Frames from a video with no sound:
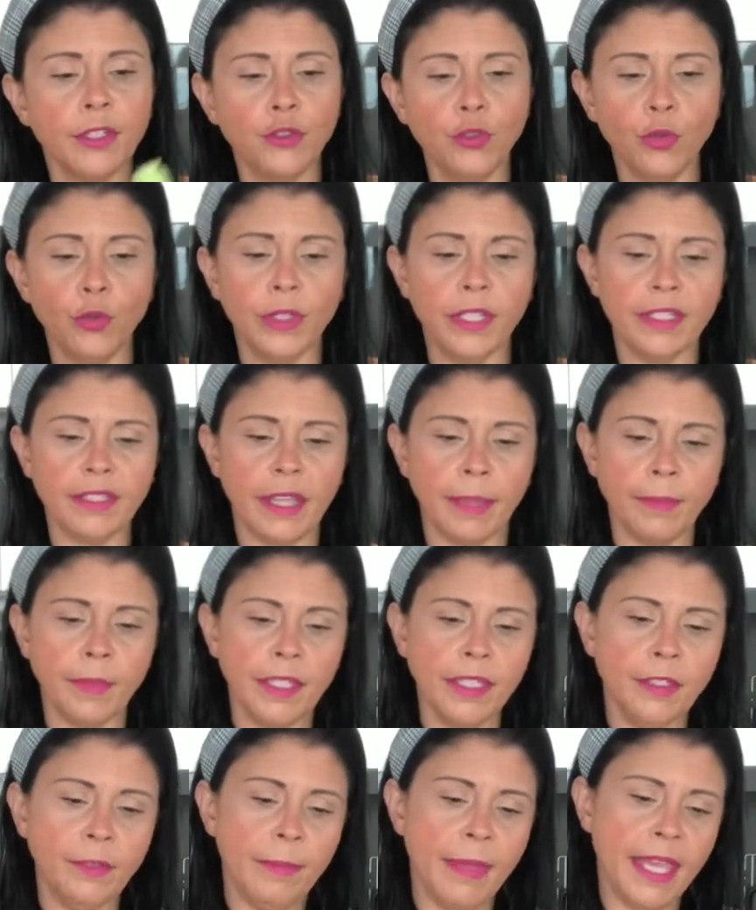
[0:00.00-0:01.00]
do is I'm
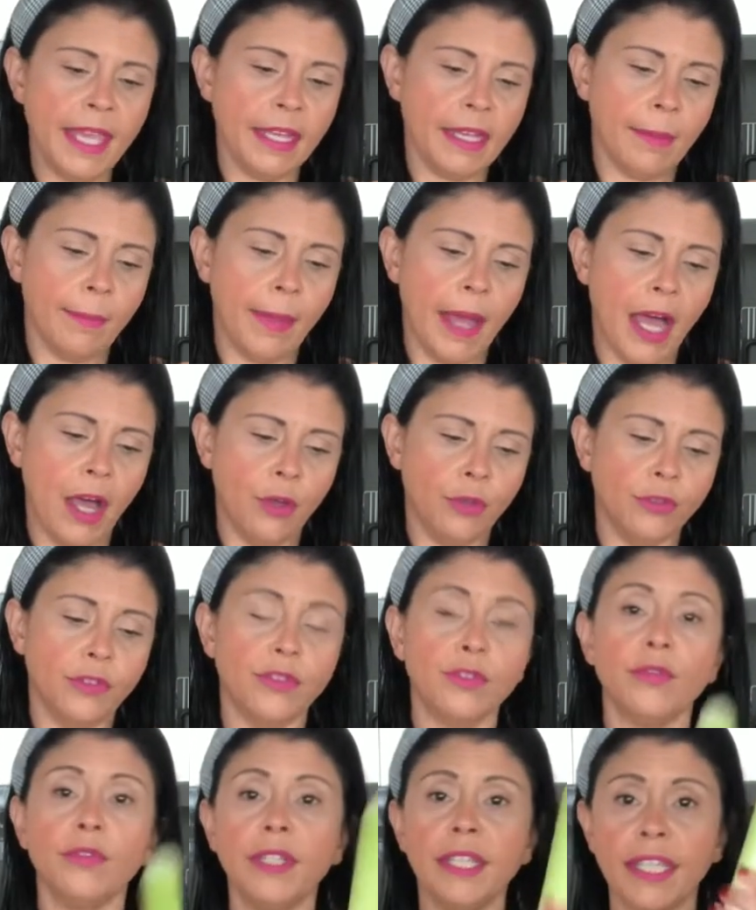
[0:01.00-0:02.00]
going to make
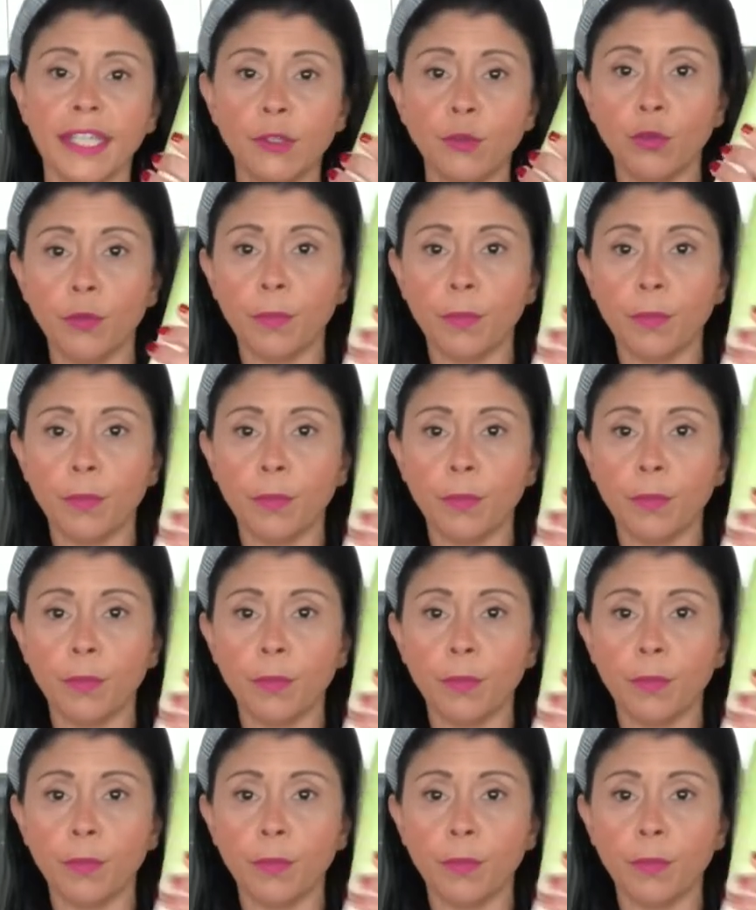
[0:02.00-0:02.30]
about 3 equal